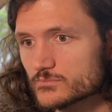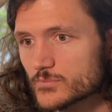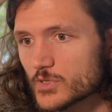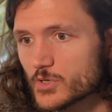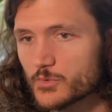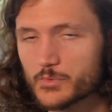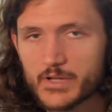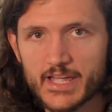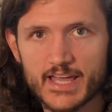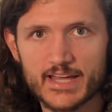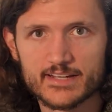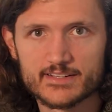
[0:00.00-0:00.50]
where
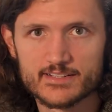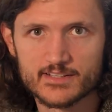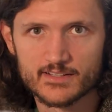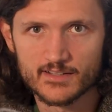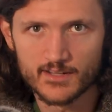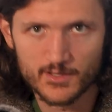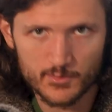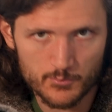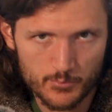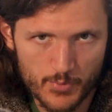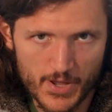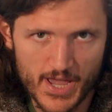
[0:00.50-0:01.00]
we had to
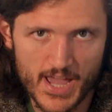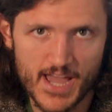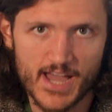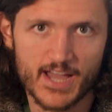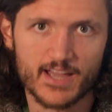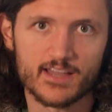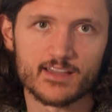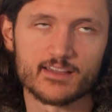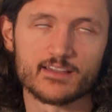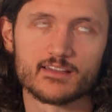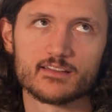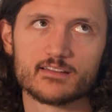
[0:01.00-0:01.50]

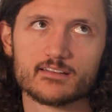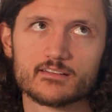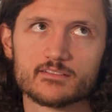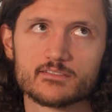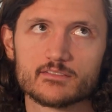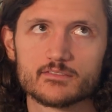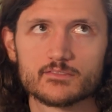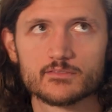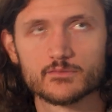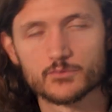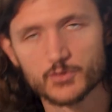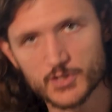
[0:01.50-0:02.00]
unpack,
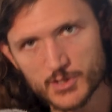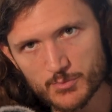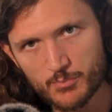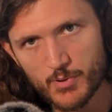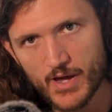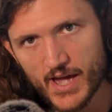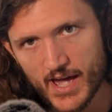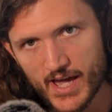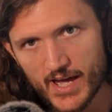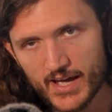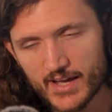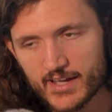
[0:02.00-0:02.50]

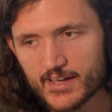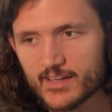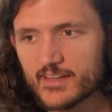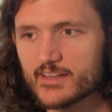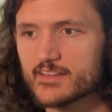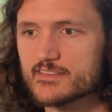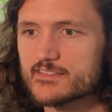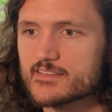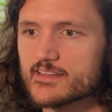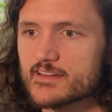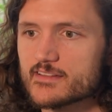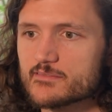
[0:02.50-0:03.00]
repack,
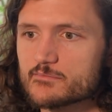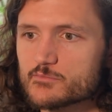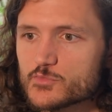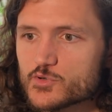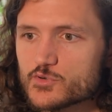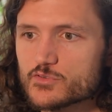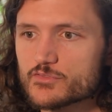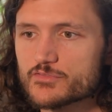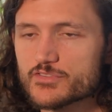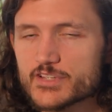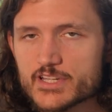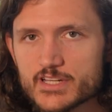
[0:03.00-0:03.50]
and then
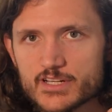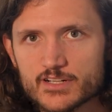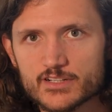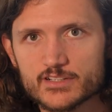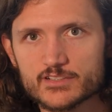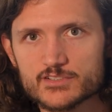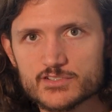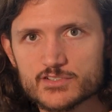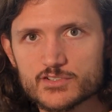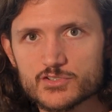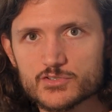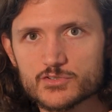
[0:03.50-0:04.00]
move here
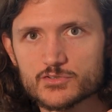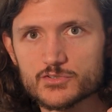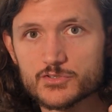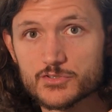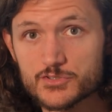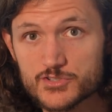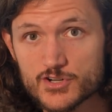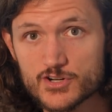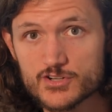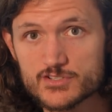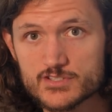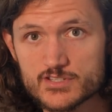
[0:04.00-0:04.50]
to New
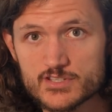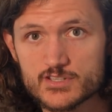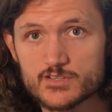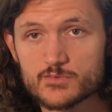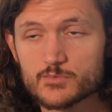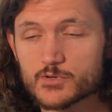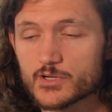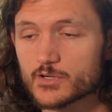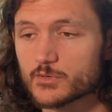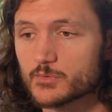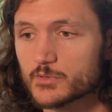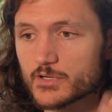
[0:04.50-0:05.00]
Jersey,
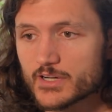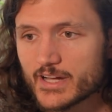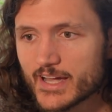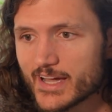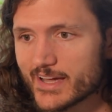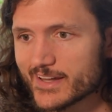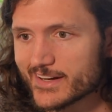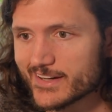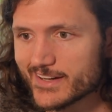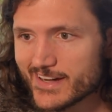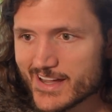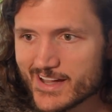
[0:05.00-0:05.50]
where we're
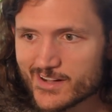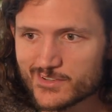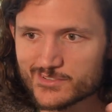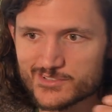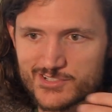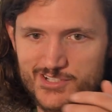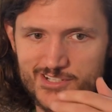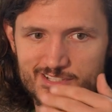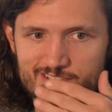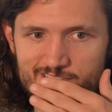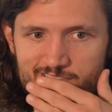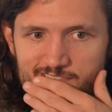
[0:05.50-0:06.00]
kind of now
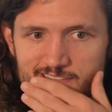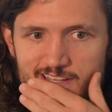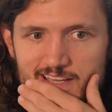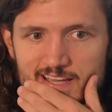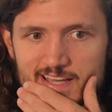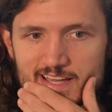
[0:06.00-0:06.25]
just